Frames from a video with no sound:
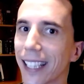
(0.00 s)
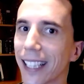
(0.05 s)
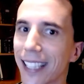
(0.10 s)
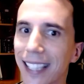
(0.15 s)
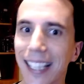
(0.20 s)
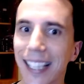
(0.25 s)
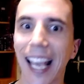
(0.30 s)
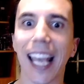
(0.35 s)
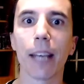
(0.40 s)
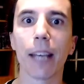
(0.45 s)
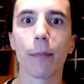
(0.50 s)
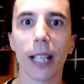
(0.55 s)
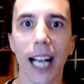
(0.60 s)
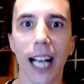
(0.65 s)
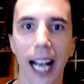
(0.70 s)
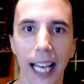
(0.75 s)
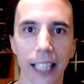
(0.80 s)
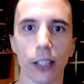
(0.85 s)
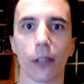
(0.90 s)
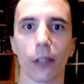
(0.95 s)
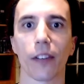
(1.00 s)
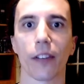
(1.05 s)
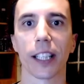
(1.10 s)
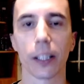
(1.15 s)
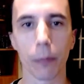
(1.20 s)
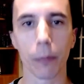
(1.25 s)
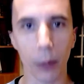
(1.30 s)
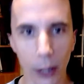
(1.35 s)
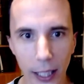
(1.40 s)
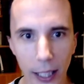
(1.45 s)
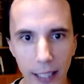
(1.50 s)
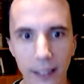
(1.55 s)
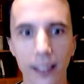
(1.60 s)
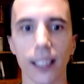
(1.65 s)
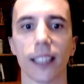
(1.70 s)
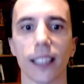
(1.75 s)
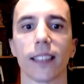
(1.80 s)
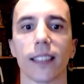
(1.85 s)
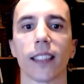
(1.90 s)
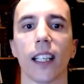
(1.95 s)
the same kind of
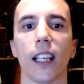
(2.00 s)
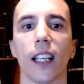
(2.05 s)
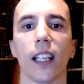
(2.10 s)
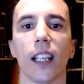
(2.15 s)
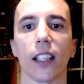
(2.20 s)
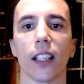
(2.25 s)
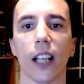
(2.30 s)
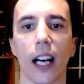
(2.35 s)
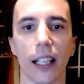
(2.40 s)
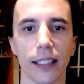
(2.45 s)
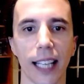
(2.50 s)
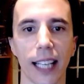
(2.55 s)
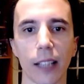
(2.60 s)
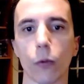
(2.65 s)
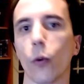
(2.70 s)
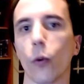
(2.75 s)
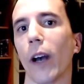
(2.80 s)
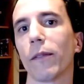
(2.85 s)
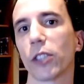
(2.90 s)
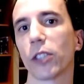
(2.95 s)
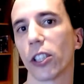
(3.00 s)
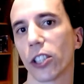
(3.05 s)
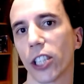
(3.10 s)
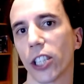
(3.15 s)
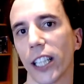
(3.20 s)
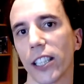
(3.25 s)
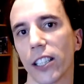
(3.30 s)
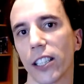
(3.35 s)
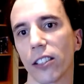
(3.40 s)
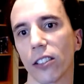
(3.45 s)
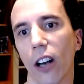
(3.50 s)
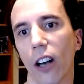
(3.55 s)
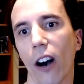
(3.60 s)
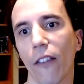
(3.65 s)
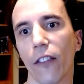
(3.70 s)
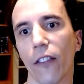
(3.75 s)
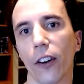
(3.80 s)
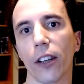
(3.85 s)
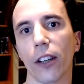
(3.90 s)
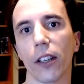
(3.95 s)
experiences uh, that web search engines
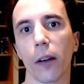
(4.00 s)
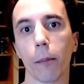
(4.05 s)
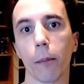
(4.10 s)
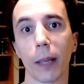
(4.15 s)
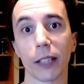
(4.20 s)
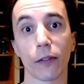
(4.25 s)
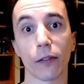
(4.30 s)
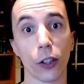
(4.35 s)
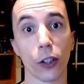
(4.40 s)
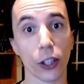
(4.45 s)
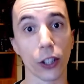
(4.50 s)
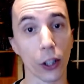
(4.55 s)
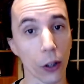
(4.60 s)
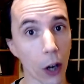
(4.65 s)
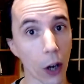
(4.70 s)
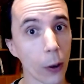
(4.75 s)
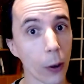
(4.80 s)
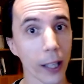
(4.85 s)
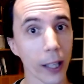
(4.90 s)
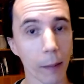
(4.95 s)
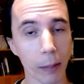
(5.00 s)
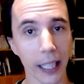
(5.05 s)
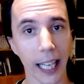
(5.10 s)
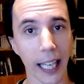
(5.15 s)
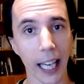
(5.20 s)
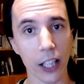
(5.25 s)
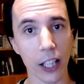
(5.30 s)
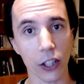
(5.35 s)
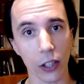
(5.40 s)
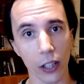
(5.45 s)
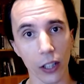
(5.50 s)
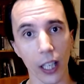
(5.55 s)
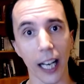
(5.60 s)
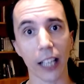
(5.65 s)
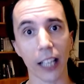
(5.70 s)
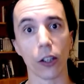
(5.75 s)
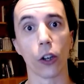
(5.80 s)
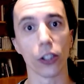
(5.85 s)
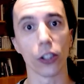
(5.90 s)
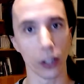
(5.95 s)
offer, but for your own application
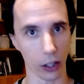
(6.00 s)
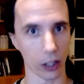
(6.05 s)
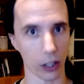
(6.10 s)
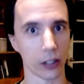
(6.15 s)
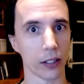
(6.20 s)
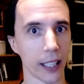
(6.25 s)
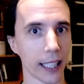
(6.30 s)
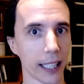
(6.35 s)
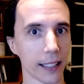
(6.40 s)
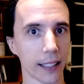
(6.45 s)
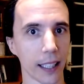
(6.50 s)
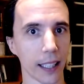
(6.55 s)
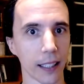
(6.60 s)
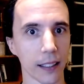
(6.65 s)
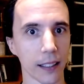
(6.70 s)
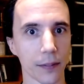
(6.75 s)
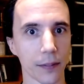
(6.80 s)
and on your own data.